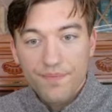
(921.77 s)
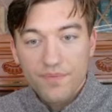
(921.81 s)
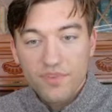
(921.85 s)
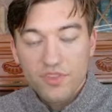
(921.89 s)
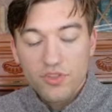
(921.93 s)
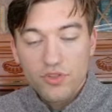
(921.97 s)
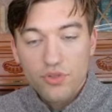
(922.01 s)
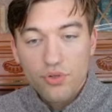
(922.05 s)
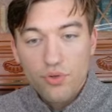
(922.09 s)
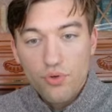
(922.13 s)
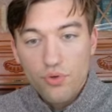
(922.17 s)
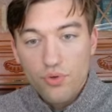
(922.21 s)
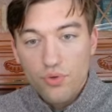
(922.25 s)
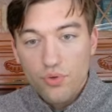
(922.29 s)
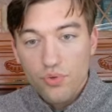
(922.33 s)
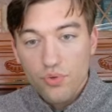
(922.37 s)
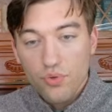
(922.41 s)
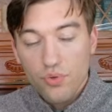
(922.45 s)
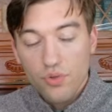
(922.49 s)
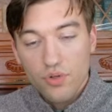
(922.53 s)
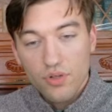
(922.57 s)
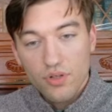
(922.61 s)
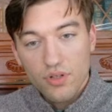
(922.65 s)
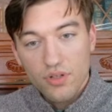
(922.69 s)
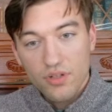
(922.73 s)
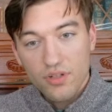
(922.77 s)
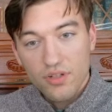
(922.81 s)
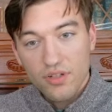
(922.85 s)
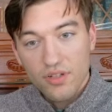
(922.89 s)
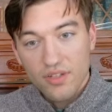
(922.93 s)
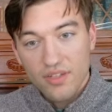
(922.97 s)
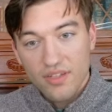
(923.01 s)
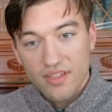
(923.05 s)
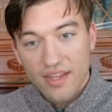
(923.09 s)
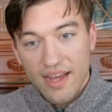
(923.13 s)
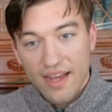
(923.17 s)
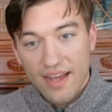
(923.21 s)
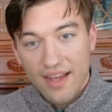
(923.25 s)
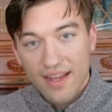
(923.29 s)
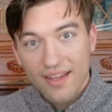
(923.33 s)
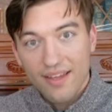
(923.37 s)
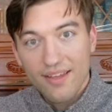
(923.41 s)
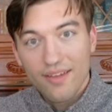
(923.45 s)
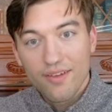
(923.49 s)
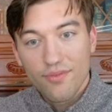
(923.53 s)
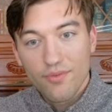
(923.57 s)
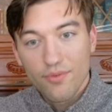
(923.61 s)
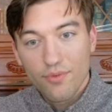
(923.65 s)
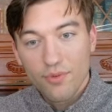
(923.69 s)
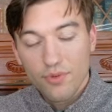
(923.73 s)
two day
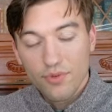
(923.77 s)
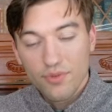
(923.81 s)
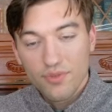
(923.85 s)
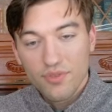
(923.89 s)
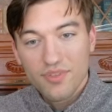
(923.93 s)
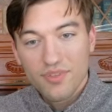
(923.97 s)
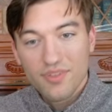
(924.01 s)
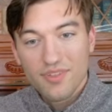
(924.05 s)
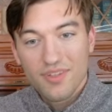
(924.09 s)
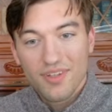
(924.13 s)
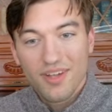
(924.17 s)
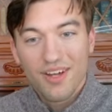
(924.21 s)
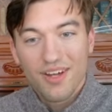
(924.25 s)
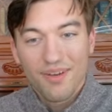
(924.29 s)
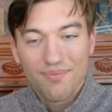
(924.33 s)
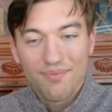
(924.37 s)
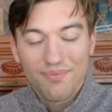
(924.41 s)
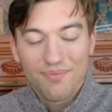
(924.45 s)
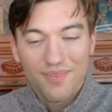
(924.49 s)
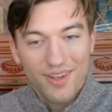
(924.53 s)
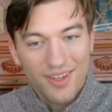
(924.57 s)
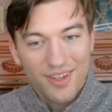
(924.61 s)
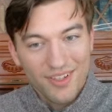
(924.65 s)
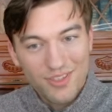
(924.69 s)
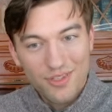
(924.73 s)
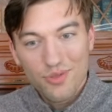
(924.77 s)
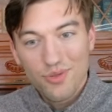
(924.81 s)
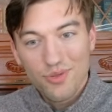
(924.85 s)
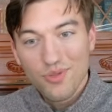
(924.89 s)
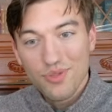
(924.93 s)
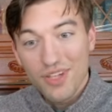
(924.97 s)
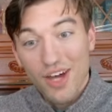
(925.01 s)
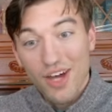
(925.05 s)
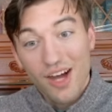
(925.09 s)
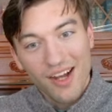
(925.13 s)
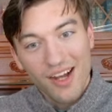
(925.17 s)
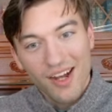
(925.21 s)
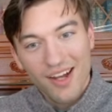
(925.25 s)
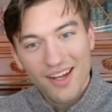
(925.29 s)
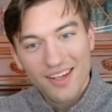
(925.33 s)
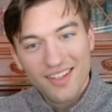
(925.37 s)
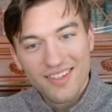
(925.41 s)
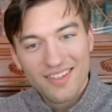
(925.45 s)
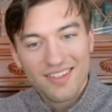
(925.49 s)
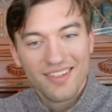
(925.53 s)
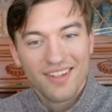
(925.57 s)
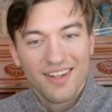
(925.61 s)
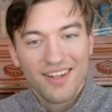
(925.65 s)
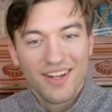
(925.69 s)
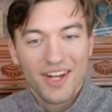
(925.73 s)
runes, two
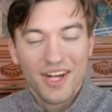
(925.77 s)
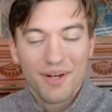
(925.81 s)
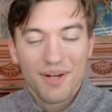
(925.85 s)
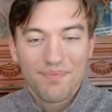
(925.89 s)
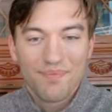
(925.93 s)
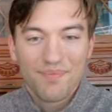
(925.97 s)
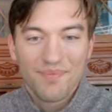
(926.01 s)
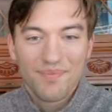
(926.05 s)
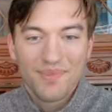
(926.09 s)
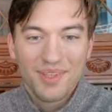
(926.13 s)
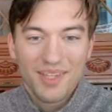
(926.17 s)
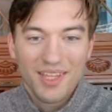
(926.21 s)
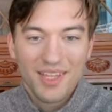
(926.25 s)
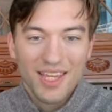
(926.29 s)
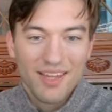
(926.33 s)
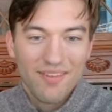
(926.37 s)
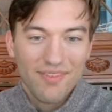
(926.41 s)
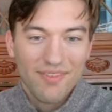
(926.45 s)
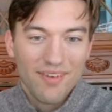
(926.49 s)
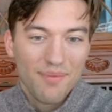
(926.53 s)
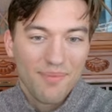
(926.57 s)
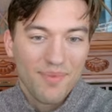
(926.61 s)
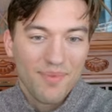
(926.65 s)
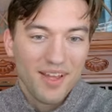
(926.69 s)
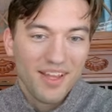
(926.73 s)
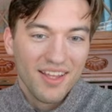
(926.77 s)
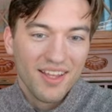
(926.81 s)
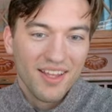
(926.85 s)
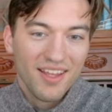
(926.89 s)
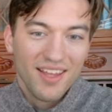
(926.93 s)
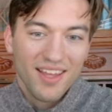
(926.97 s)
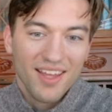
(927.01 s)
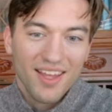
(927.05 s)
dagas, if I may.